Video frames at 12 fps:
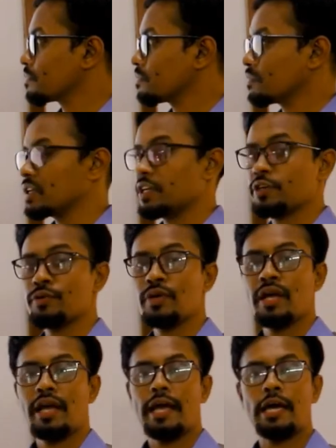
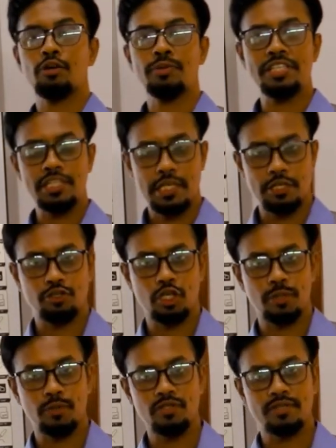Here, aromatic
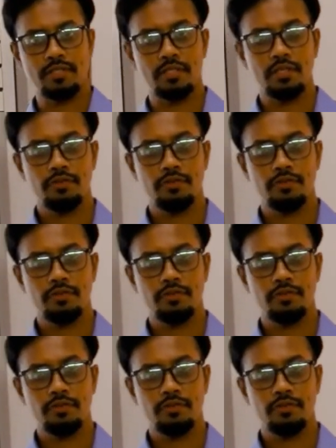hydrocarbons.